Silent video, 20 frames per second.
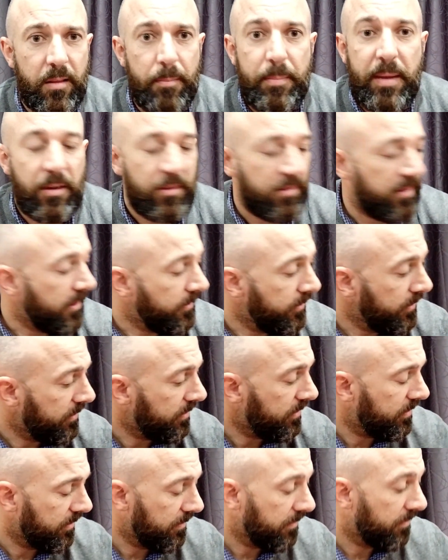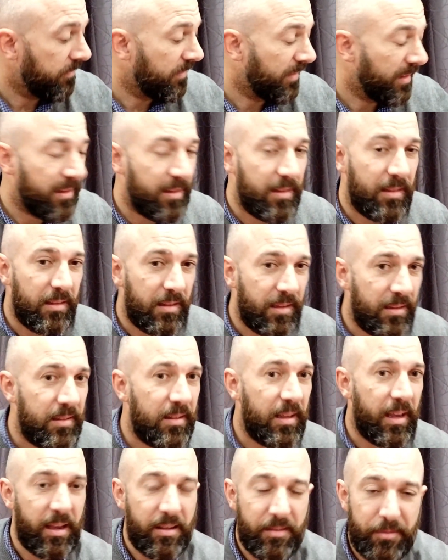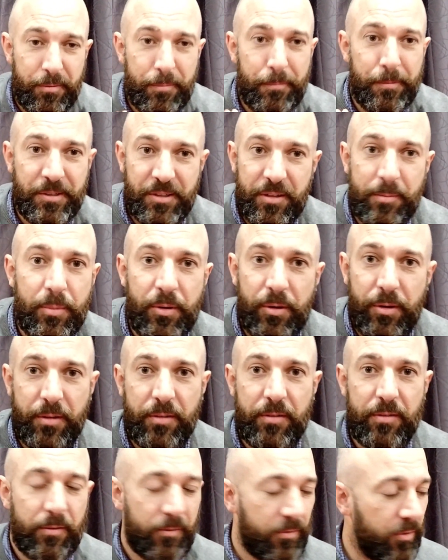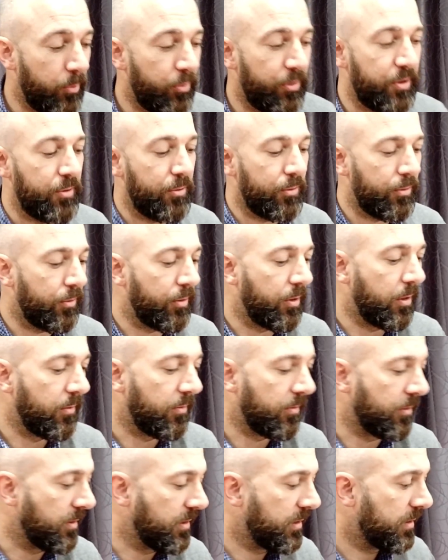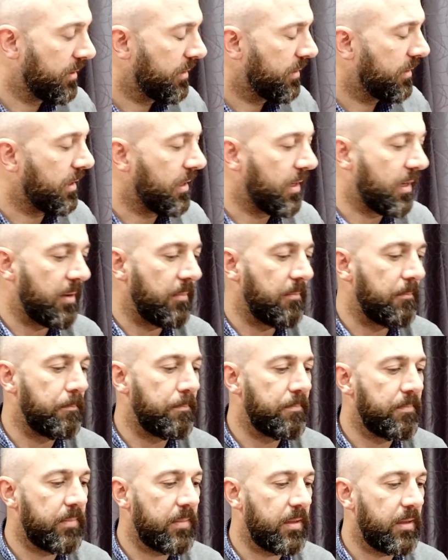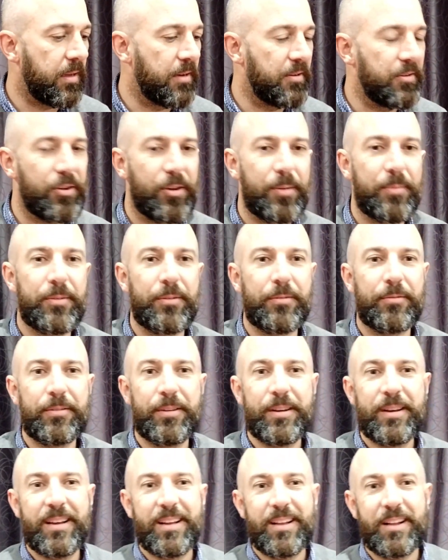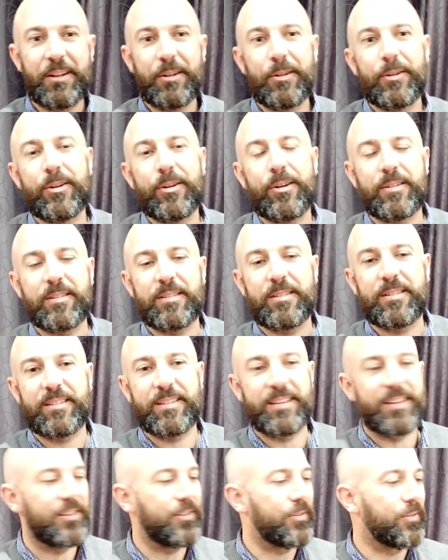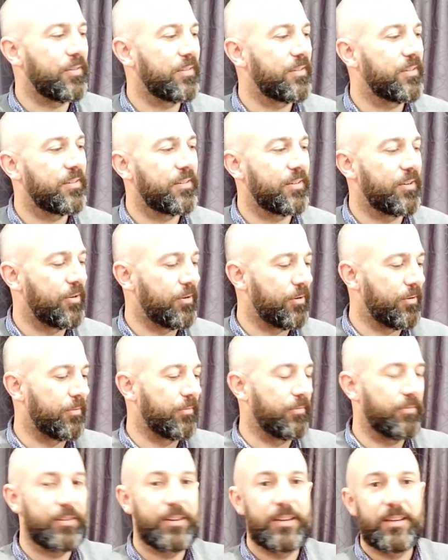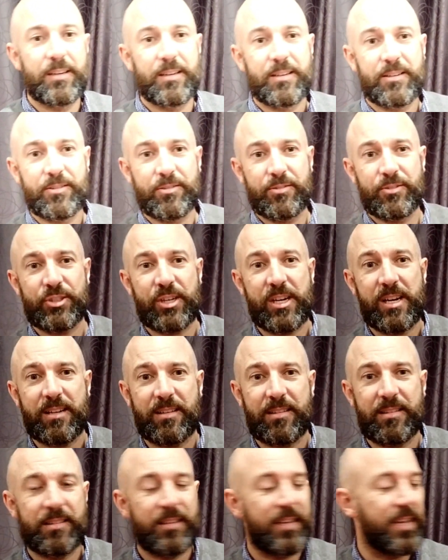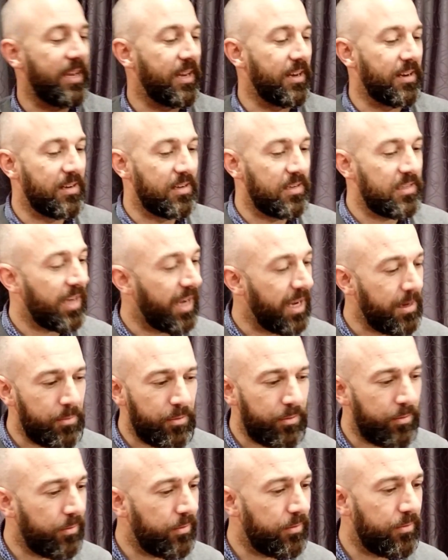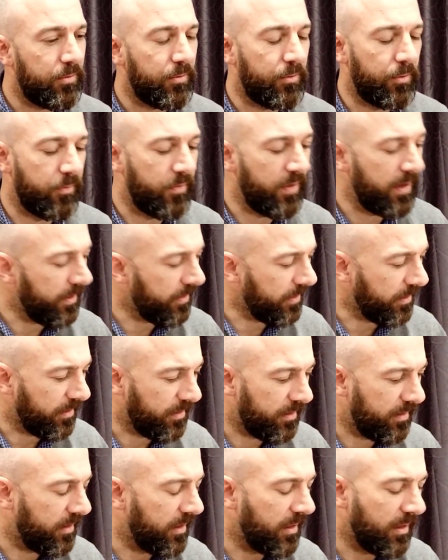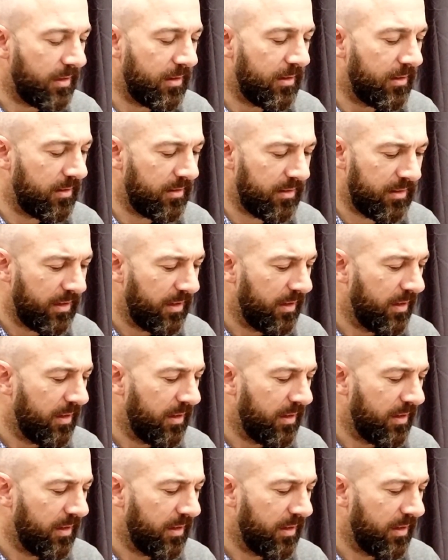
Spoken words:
battle sequence. This has Richard Berg's footprint all over it, in terms of lots and lots of charts and tables for various things.